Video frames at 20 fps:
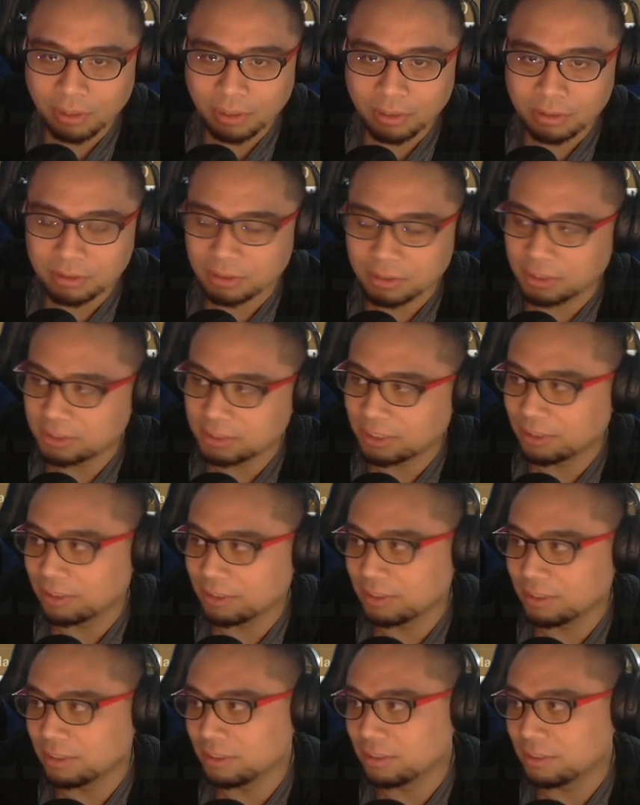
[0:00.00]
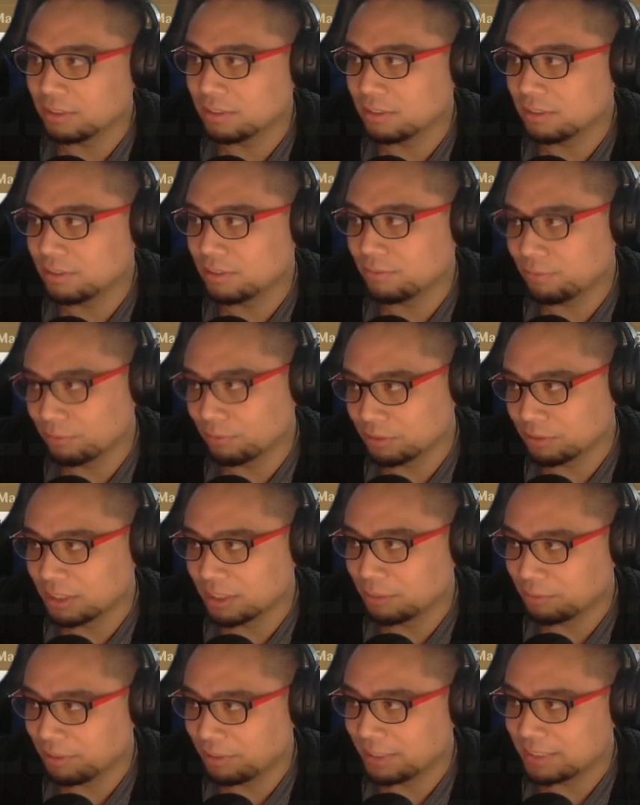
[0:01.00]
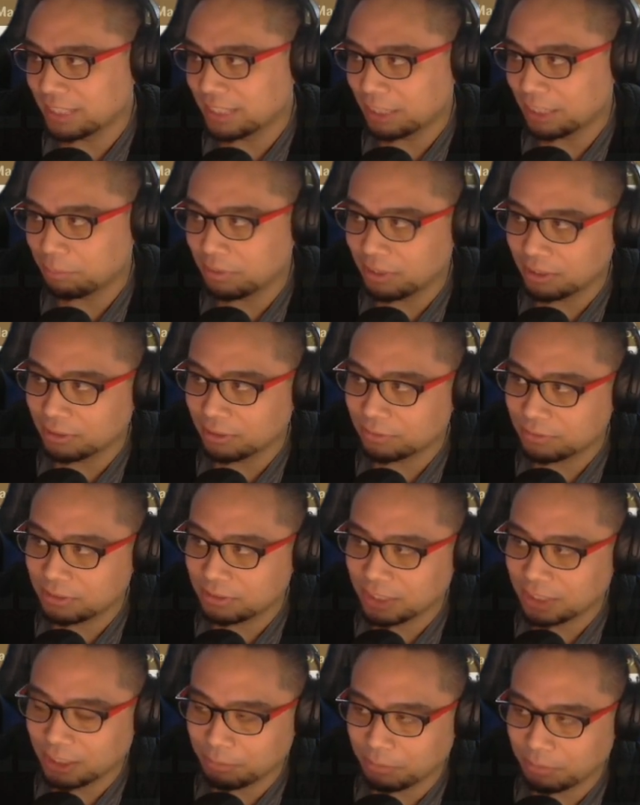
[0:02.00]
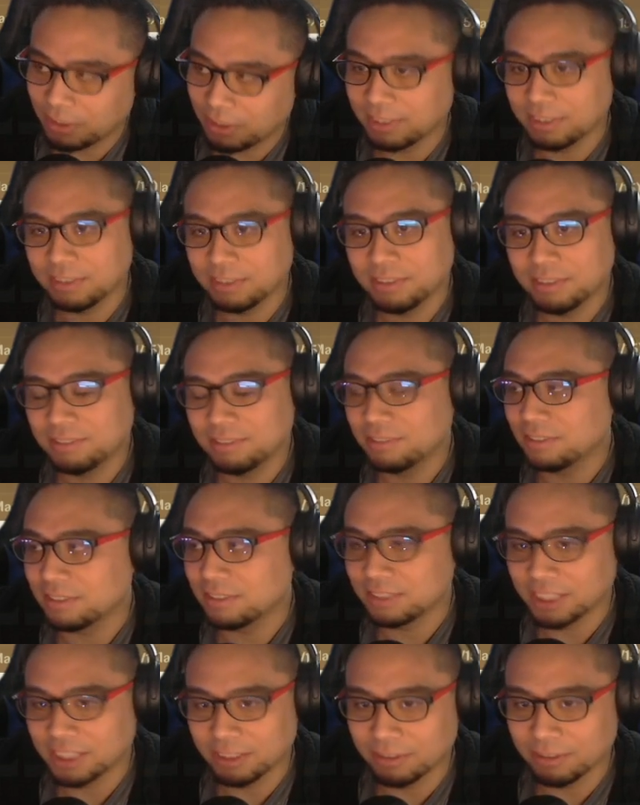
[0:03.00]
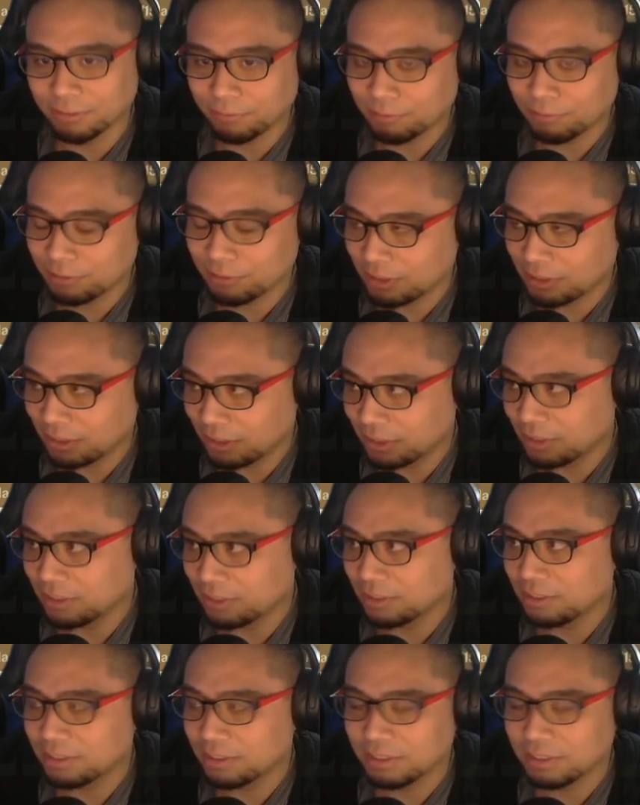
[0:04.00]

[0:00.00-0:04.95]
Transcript: Because I forced an upgrade to happen on the top line instead of the fourth line.